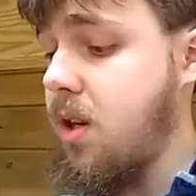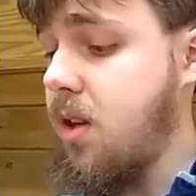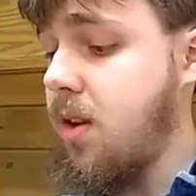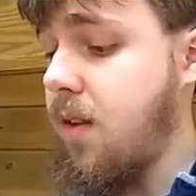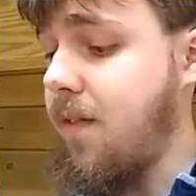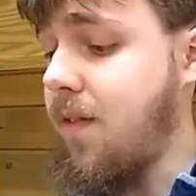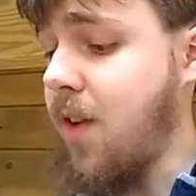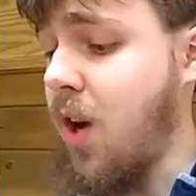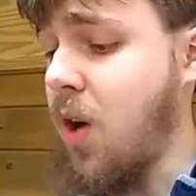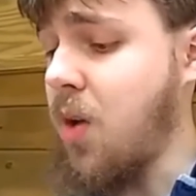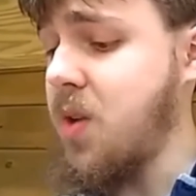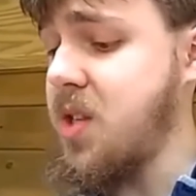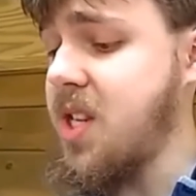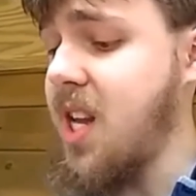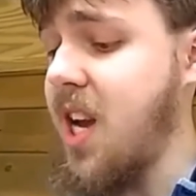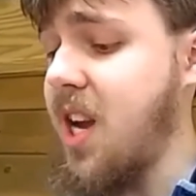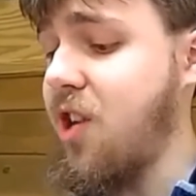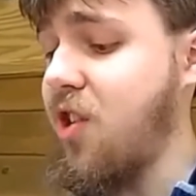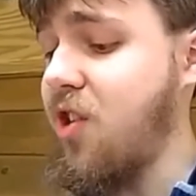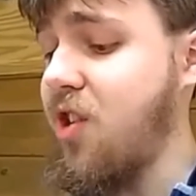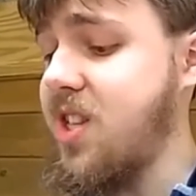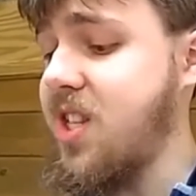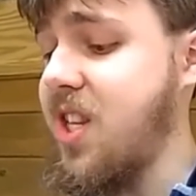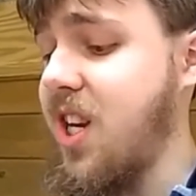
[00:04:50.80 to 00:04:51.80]
False
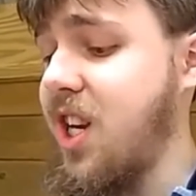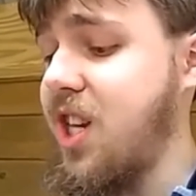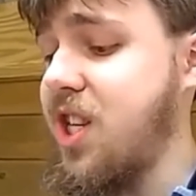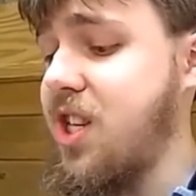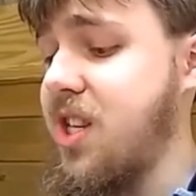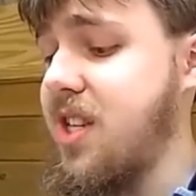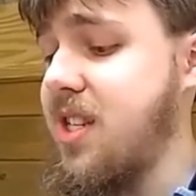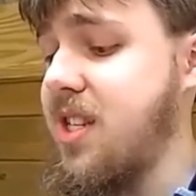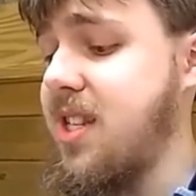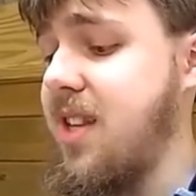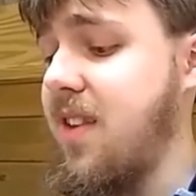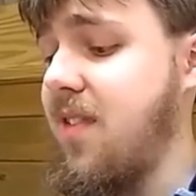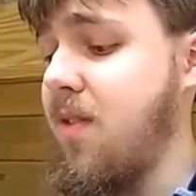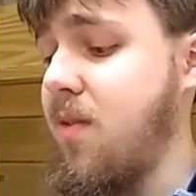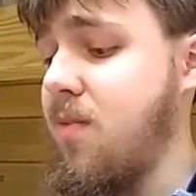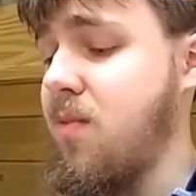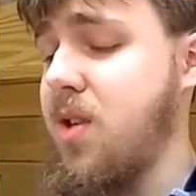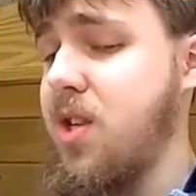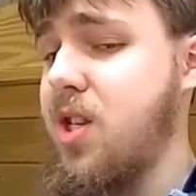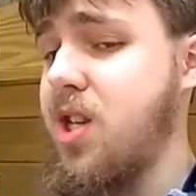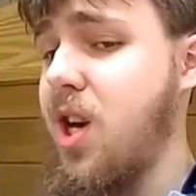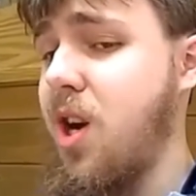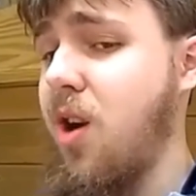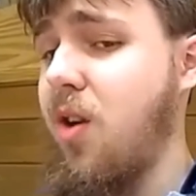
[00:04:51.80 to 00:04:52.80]
accusations even
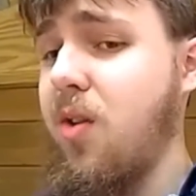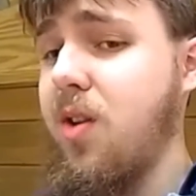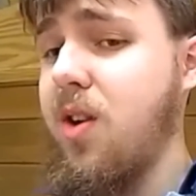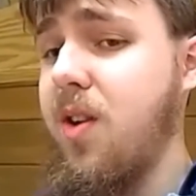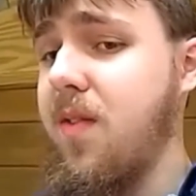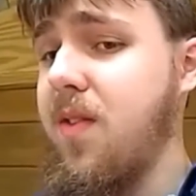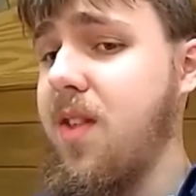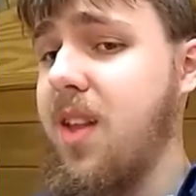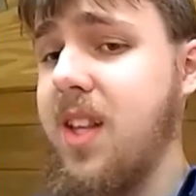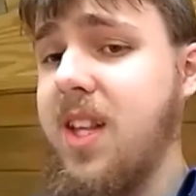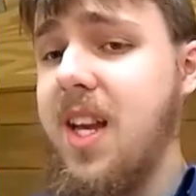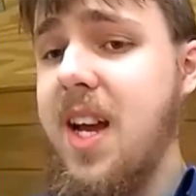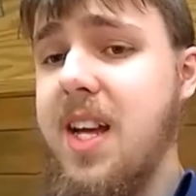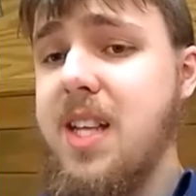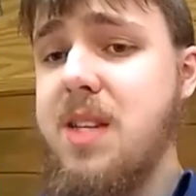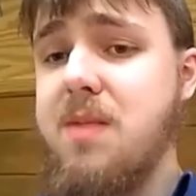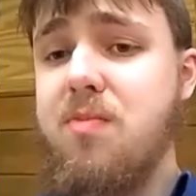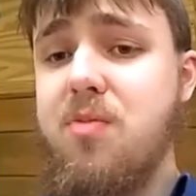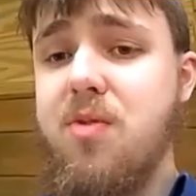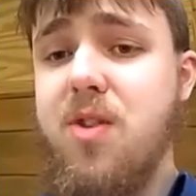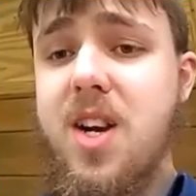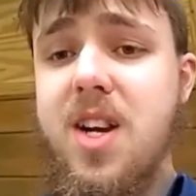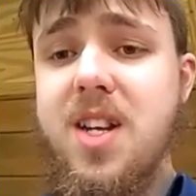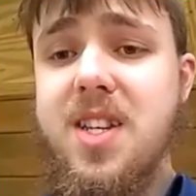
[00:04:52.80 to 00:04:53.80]
been told of the
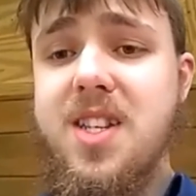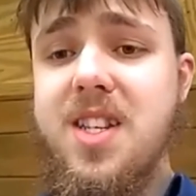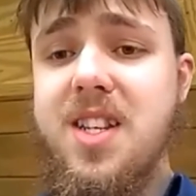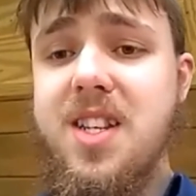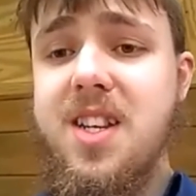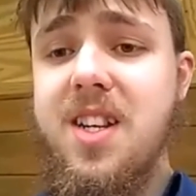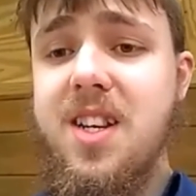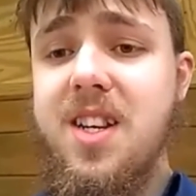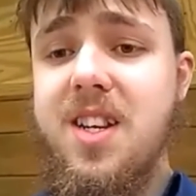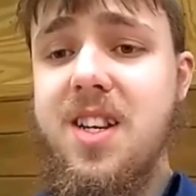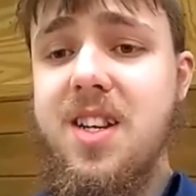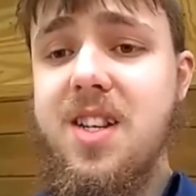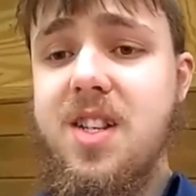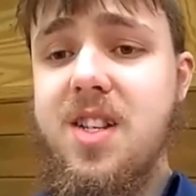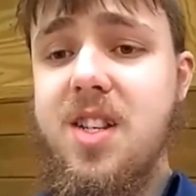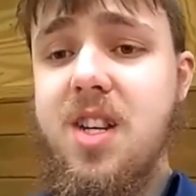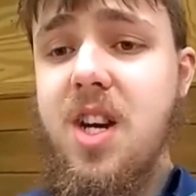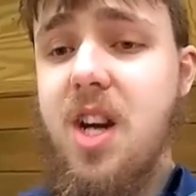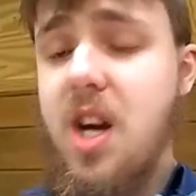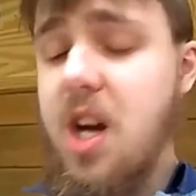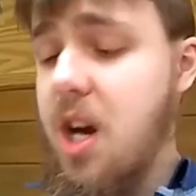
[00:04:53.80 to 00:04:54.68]
last president.